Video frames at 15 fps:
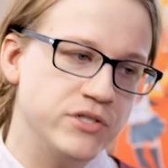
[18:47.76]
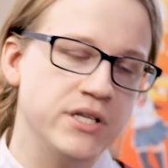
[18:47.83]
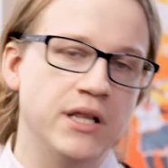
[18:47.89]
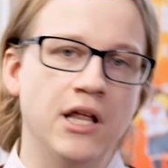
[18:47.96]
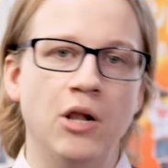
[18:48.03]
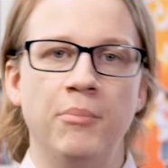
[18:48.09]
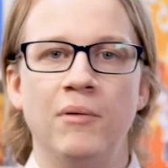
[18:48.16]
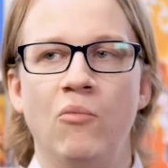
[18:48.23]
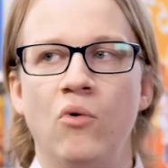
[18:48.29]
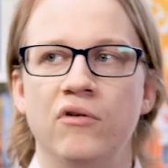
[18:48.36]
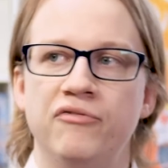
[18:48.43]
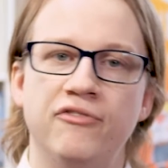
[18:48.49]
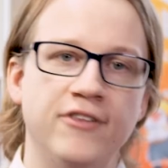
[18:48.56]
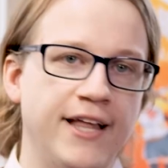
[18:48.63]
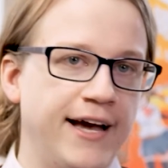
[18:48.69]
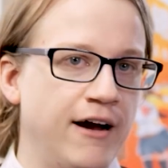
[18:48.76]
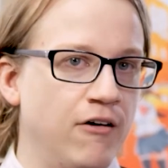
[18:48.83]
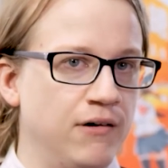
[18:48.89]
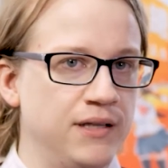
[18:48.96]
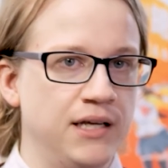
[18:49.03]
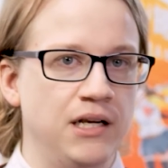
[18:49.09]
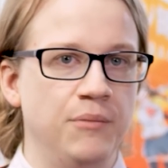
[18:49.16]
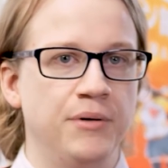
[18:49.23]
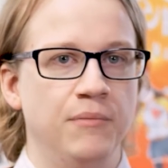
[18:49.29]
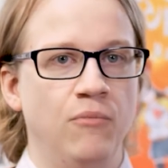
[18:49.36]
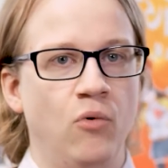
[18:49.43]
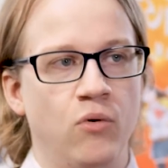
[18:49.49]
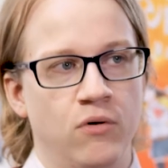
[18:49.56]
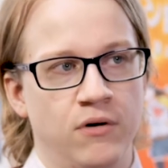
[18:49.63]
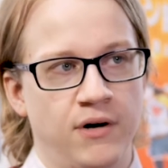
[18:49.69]
There's a little bit more flair, a little bit
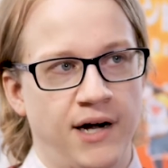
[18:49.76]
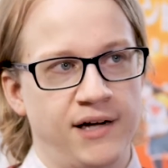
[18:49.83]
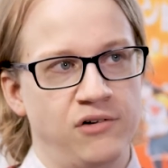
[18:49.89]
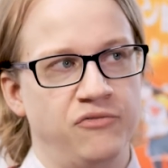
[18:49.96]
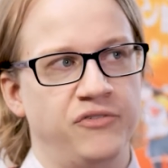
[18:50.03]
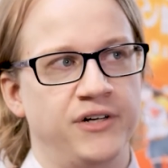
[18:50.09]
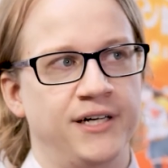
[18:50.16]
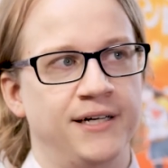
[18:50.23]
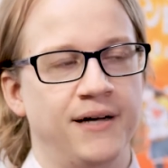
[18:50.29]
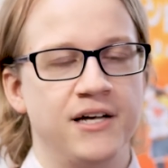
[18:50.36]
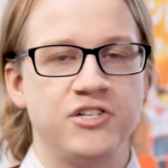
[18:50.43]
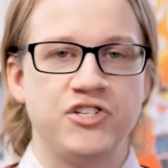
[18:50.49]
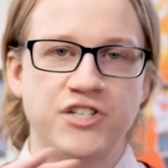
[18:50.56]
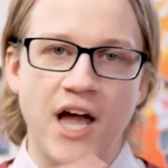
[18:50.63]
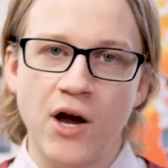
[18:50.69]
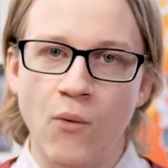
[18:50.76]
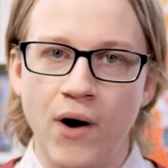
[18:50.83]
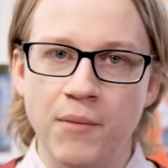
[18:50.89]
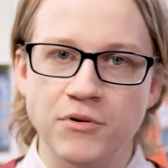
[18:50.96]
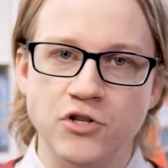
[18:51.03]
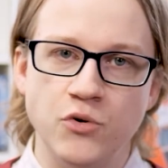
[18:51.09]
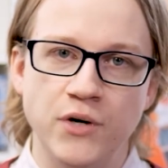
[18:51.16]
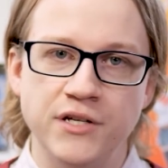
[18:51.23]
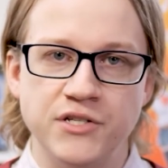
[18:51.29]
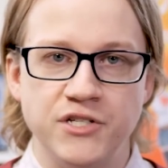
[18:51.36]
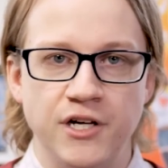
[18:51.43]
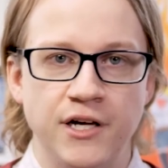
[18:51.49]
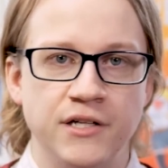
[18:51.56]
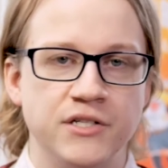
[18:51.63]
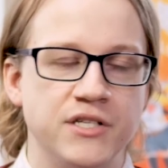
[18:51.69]
more of a segue between
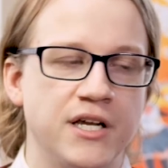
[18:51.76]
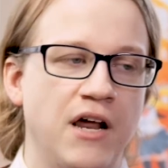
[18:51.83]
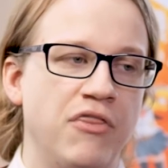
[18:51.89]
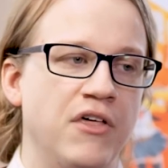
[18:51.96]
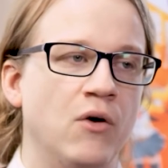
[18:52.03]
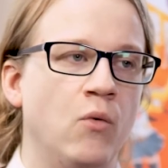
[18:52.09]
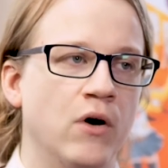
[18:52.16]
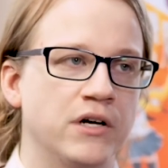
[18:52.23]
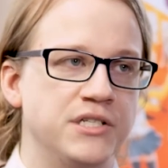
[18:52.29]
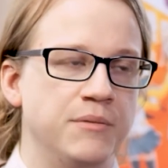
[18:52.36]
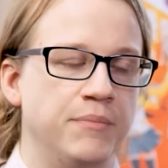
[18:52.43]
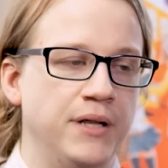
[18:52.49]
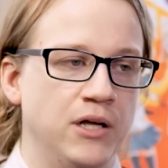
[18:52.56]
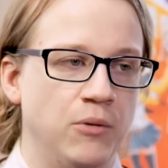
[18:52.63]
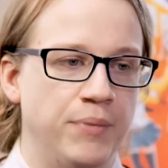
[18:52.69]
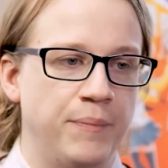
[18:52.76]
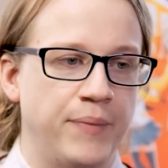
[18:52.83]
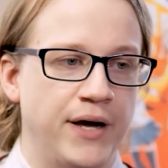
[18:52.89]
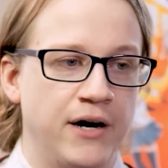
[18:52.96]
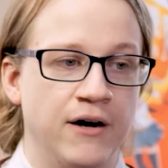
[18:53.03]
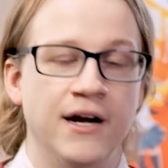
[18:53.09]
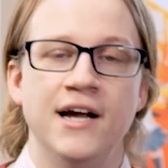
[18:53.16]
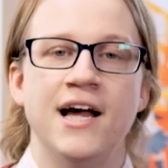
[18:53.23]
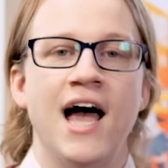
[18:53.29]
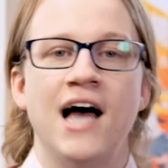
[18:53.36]
scenes that I think works a little bit better.